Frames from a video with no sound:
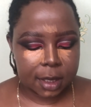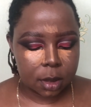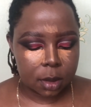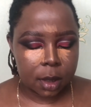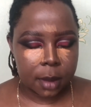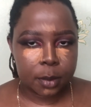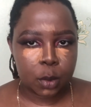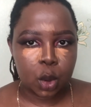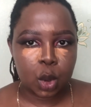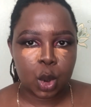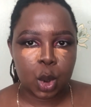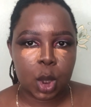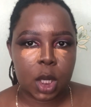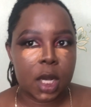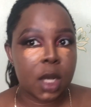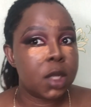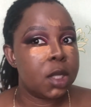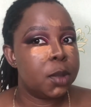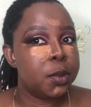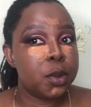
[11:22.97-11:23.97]
I'm not sure
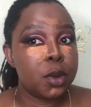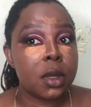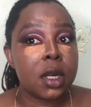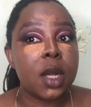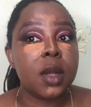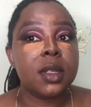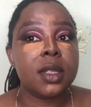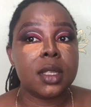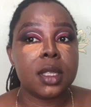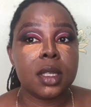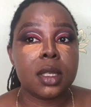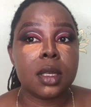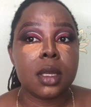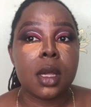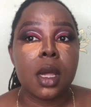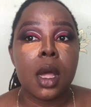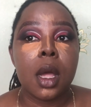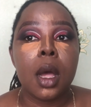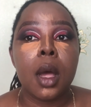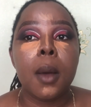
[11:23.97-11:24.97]
how they pronounce it,
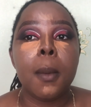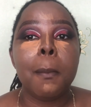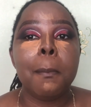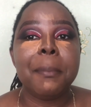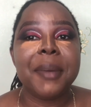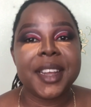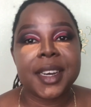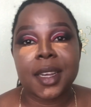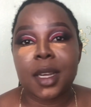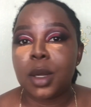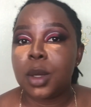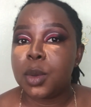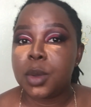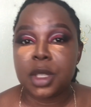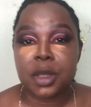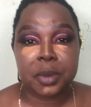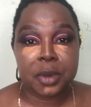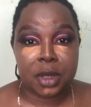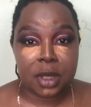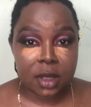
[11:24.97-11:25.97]
but I
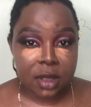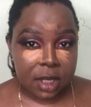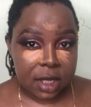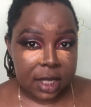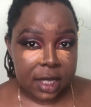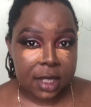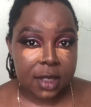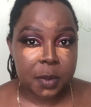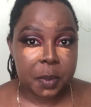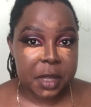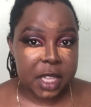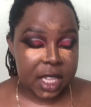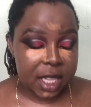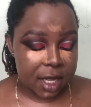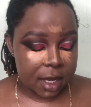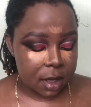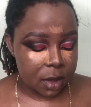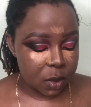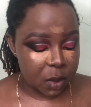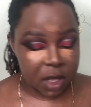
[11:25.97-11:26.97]
always pronounce it as
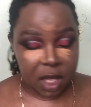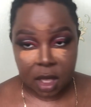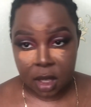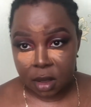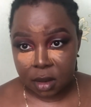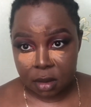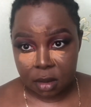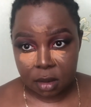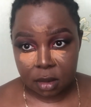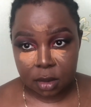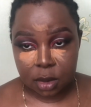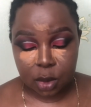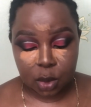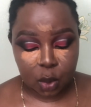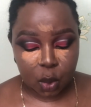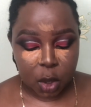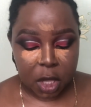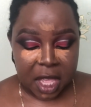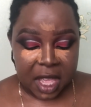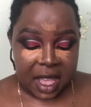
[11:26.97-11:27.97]
Pecan. Okay,
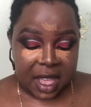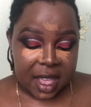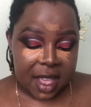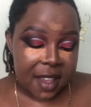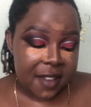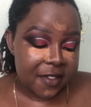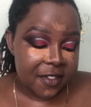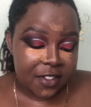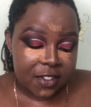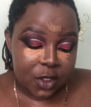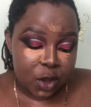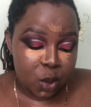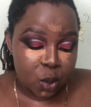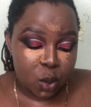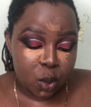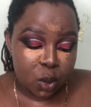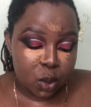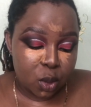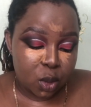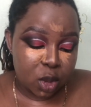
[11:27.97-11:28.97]
so if
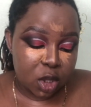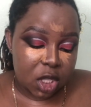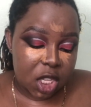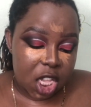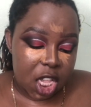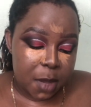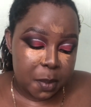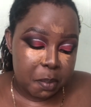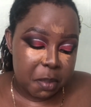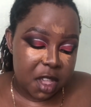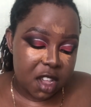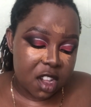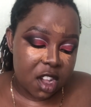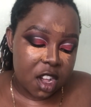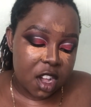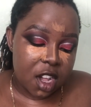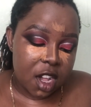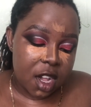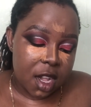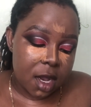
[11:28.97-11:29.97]
you say
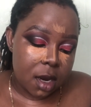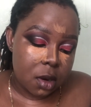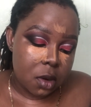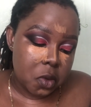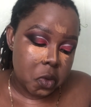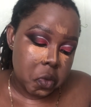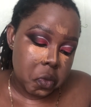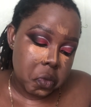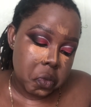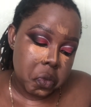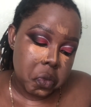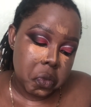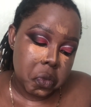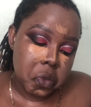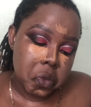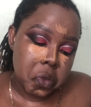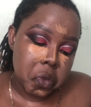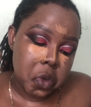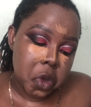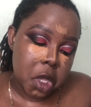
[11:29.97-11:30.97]
Pecan,
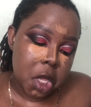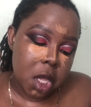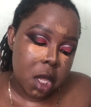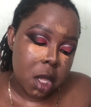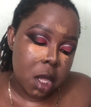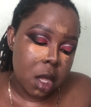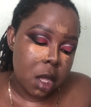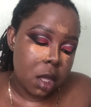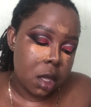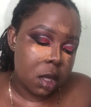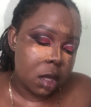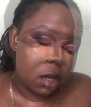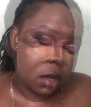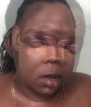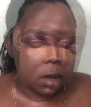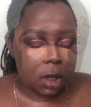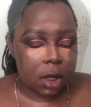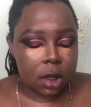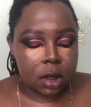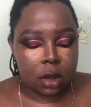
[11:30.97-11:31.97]
hey,
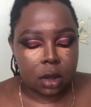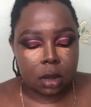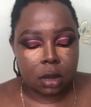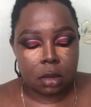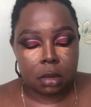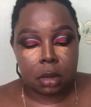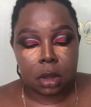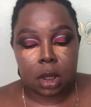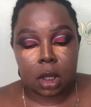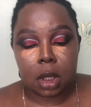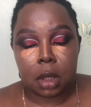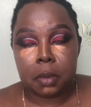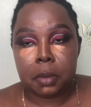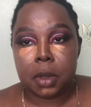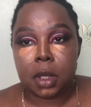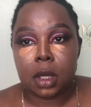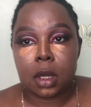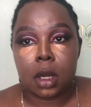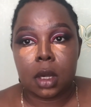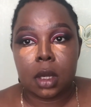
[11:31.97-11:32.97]
that's you saying
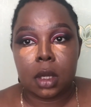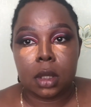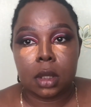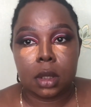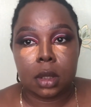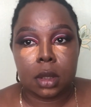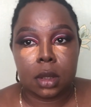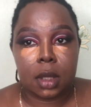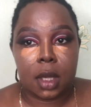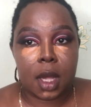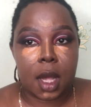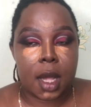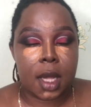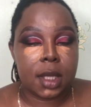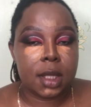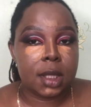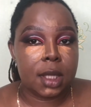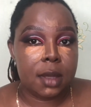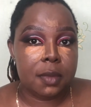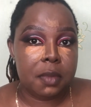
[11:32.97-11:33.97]
Pecan. I
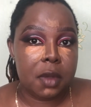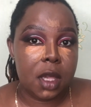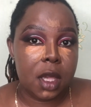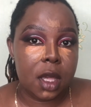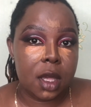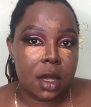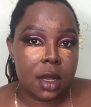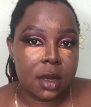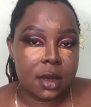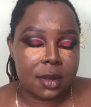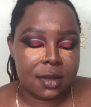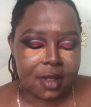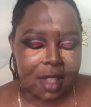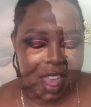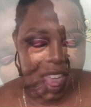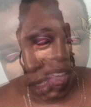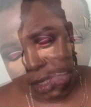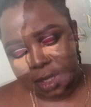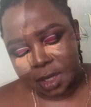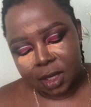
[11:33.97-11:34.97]
say Pecan. I'm
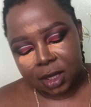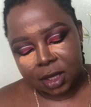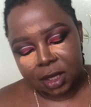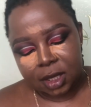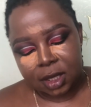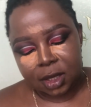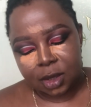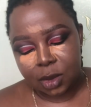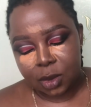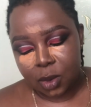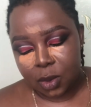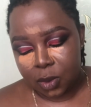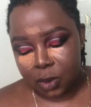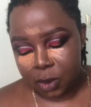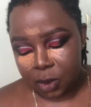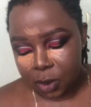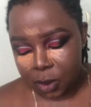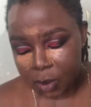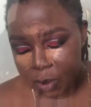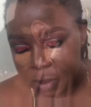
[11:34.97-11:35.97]
going to use this to
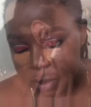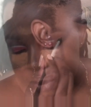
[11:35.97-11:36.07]
contour.